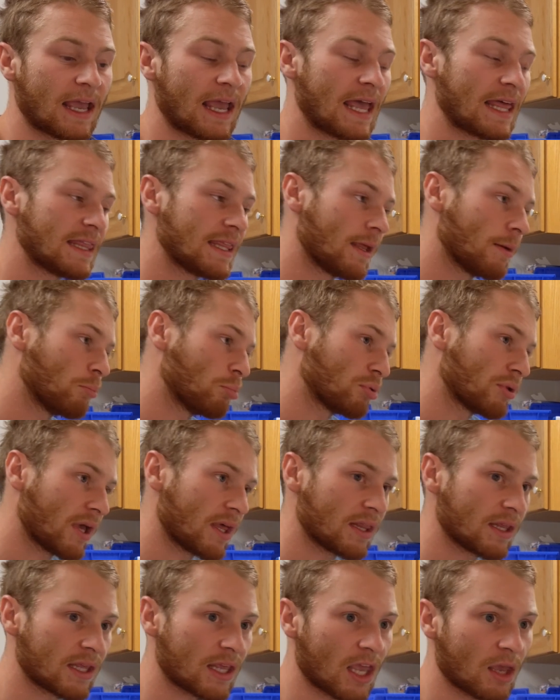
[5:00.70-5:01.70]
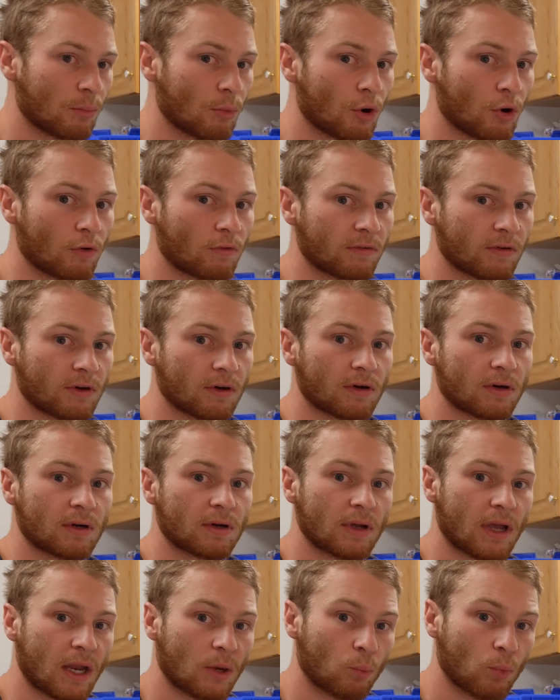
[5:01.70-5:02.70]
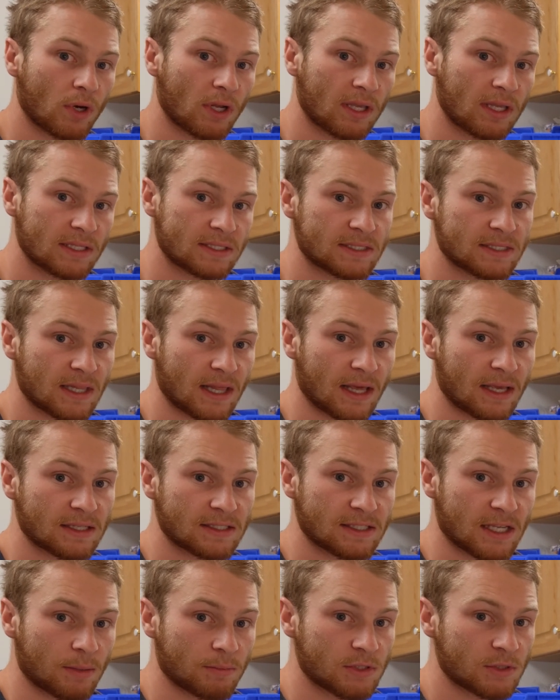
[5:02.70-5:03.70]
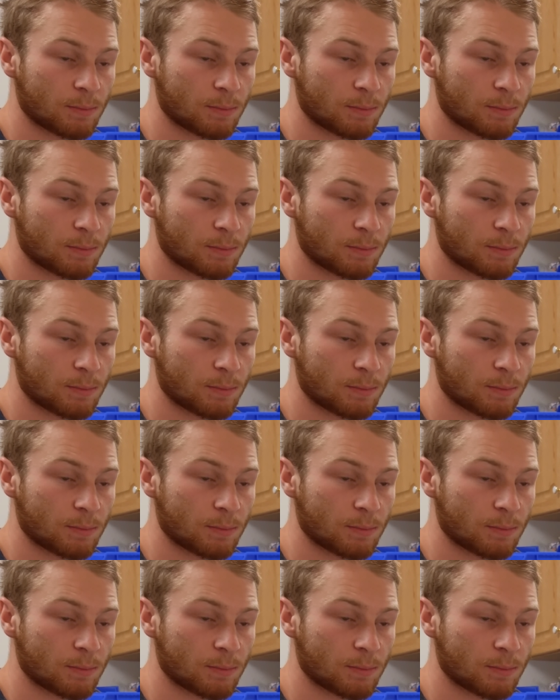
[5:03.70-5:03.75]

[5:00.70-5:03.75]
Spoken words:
and then play the game over, and when it gets to that same